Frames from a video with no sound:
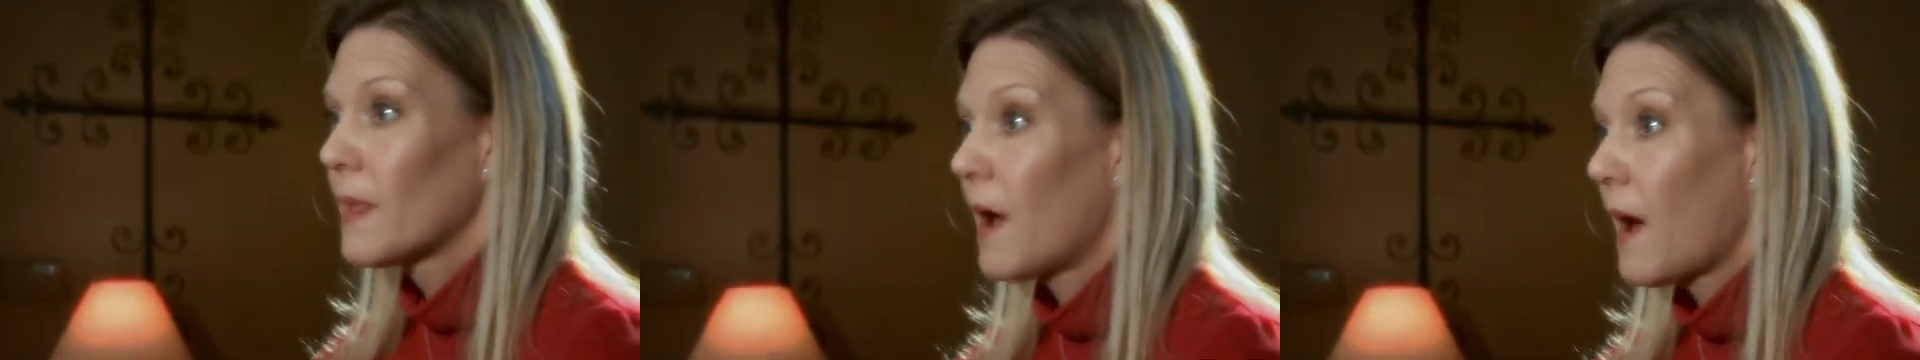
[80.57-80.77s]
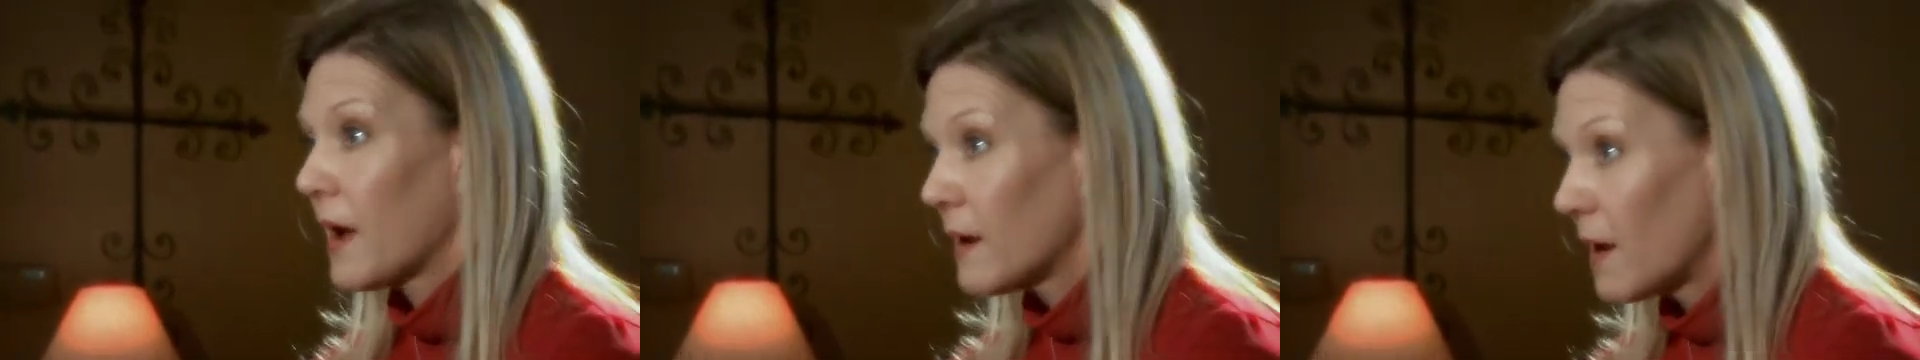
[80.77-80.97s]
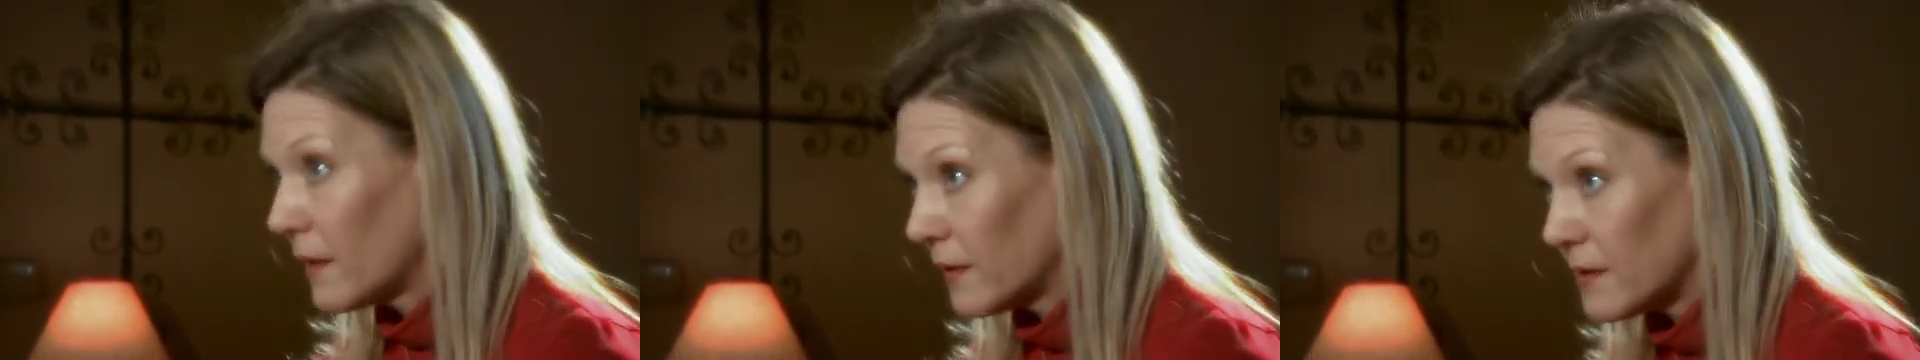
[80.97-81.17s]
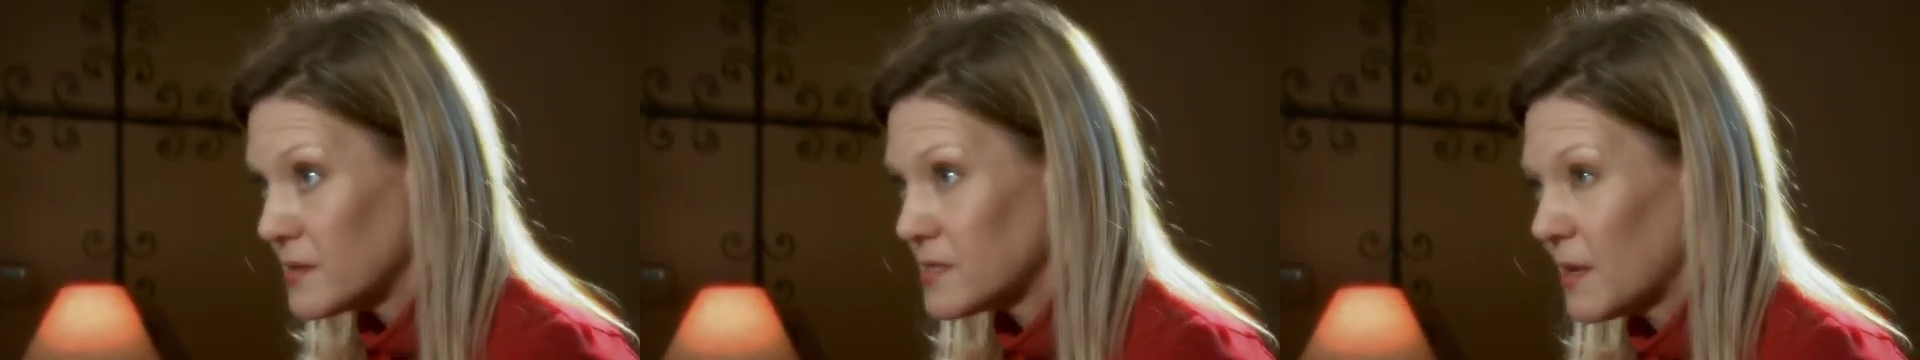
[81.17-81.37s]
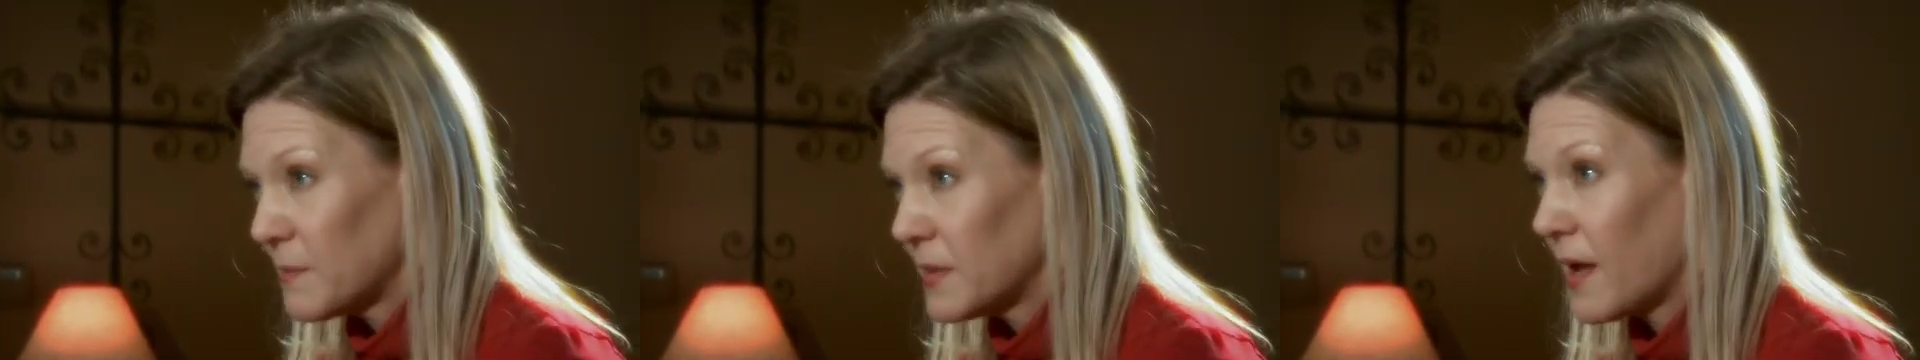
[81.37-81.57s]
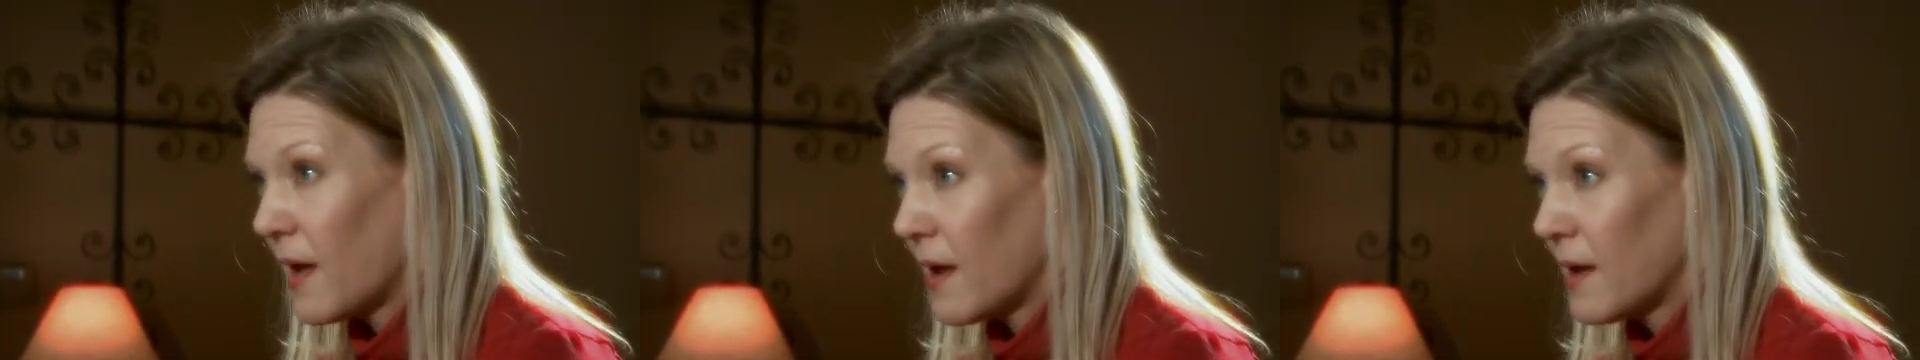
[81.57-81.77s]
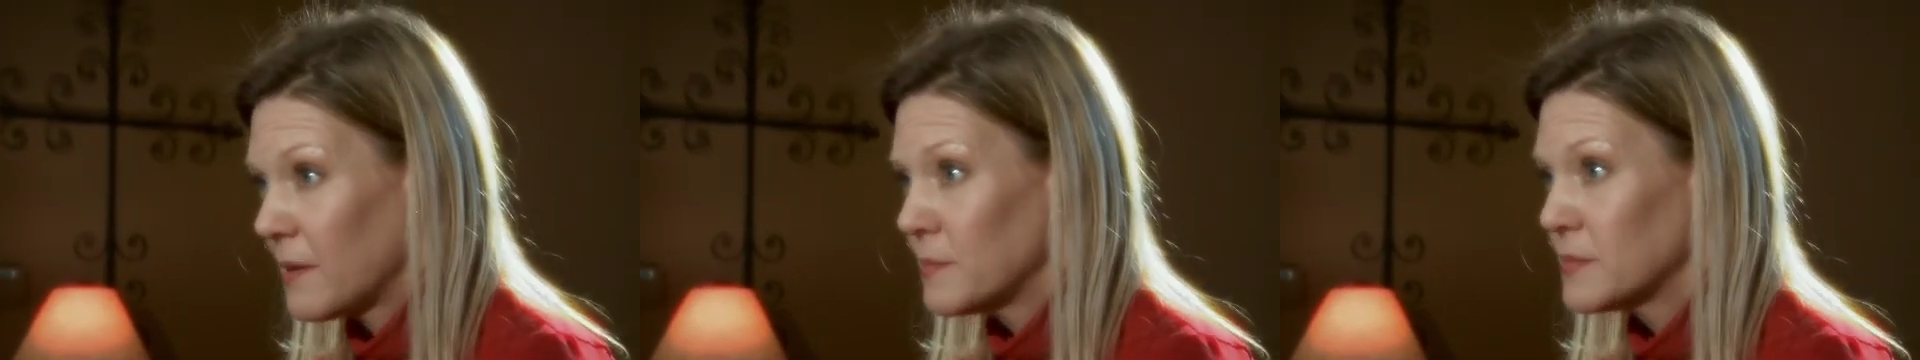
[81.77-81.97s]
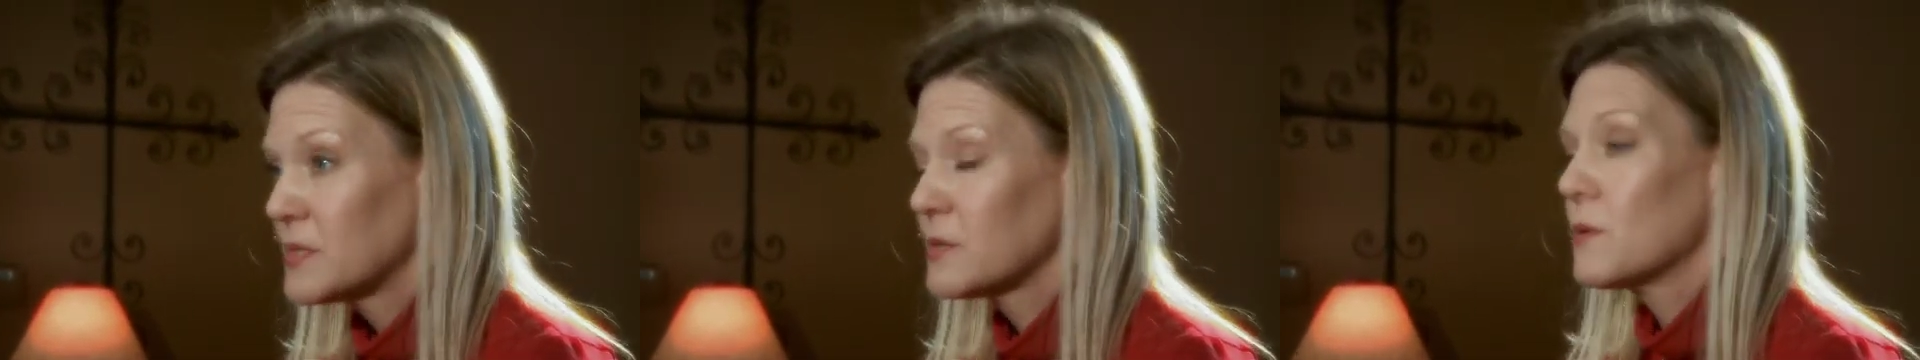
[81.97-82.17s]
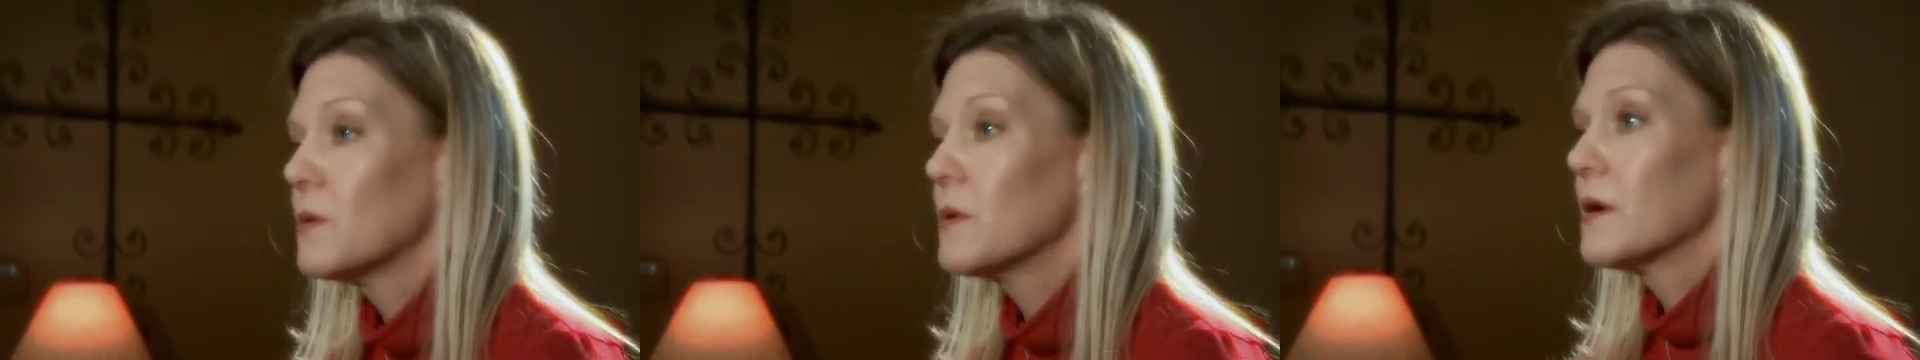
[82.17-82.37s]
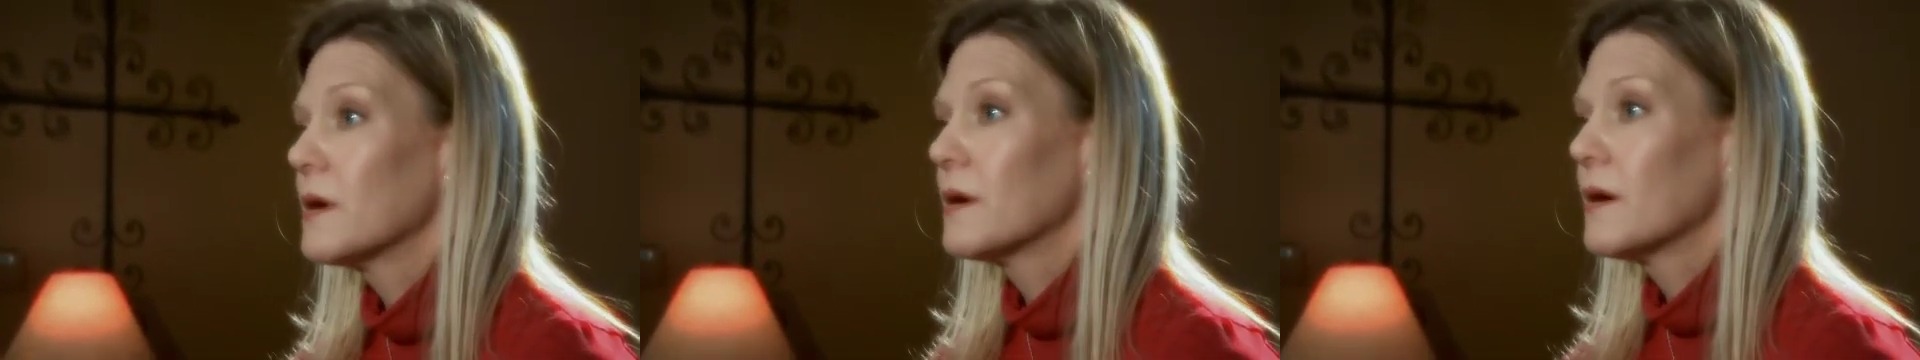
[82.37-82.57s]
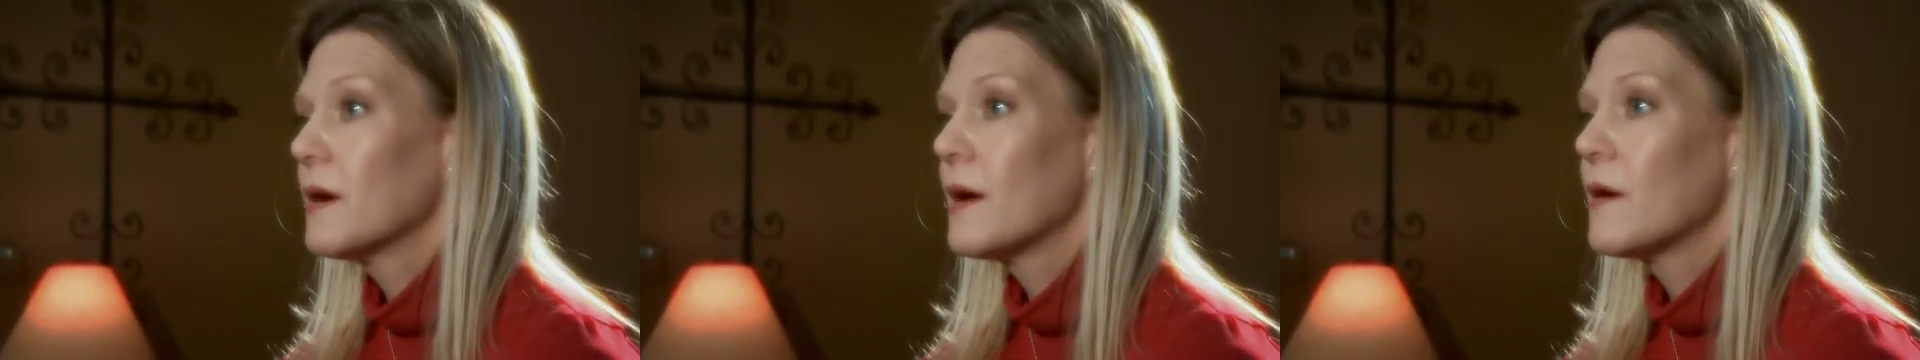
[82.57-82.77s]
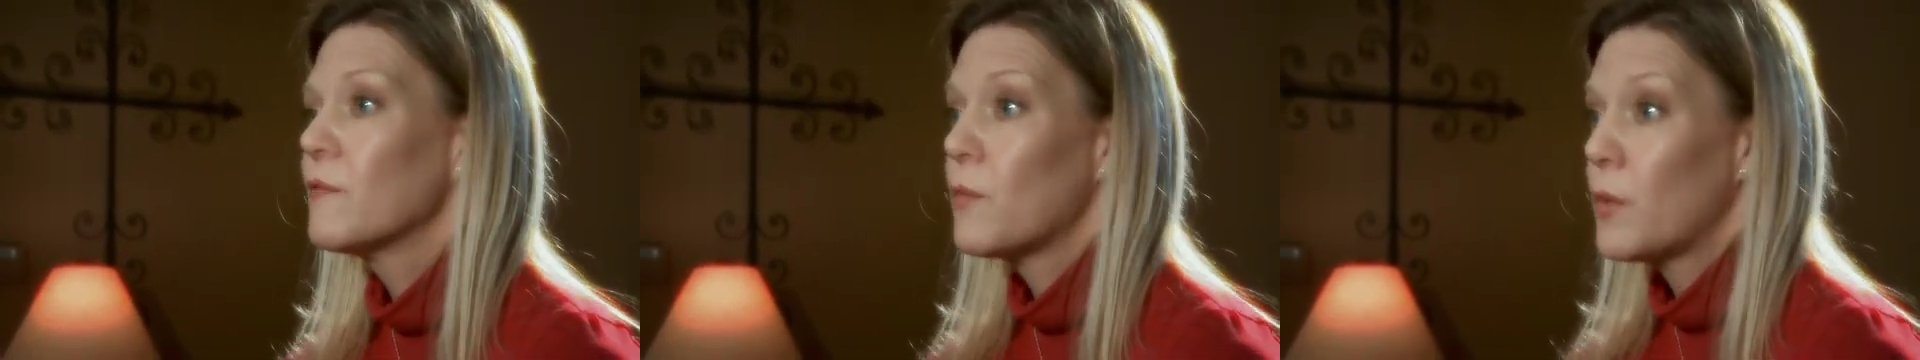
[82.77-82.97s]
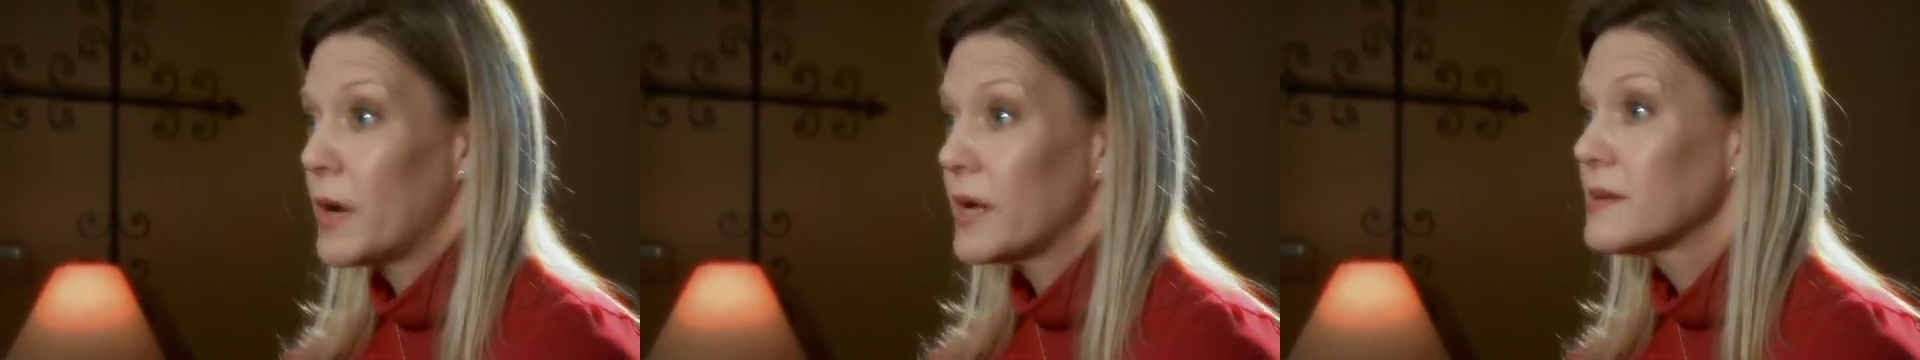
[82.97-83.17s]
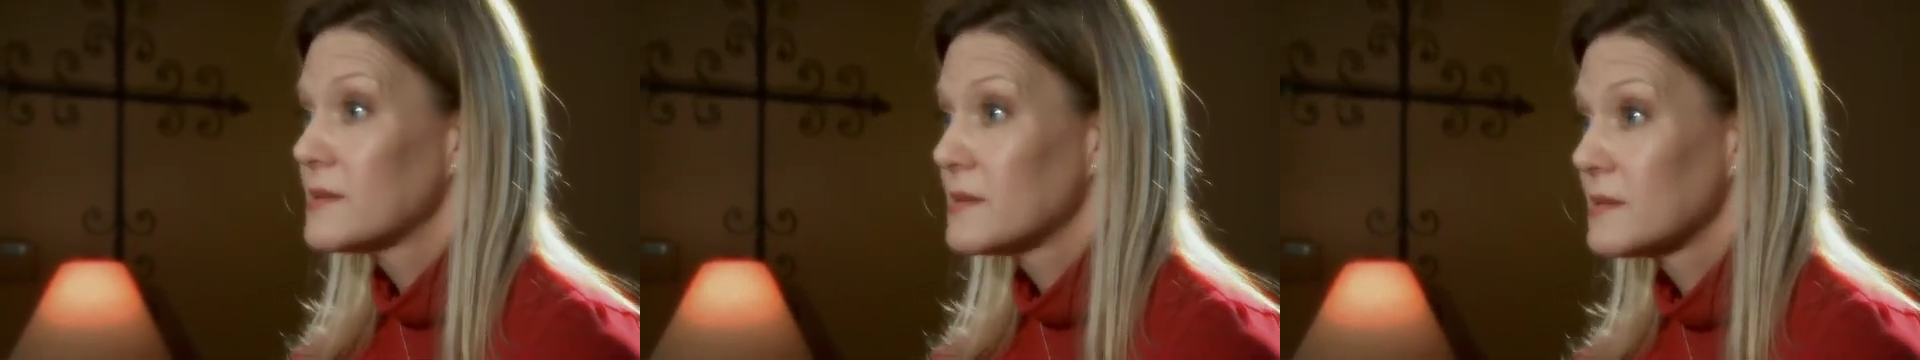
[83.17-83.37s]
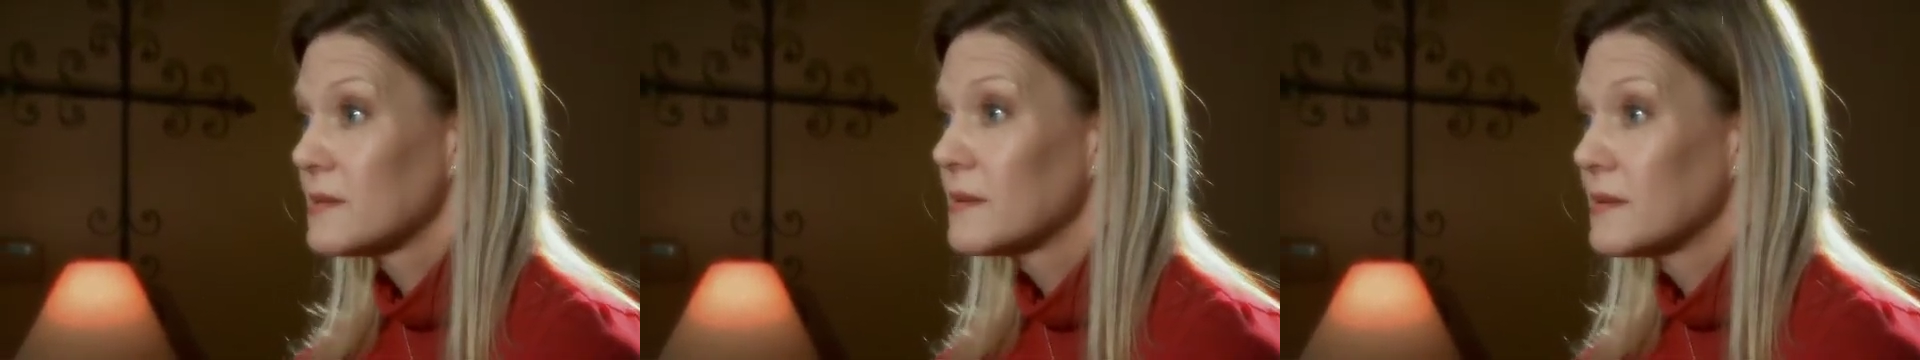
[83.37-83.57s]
eye color sometimes, or a voice.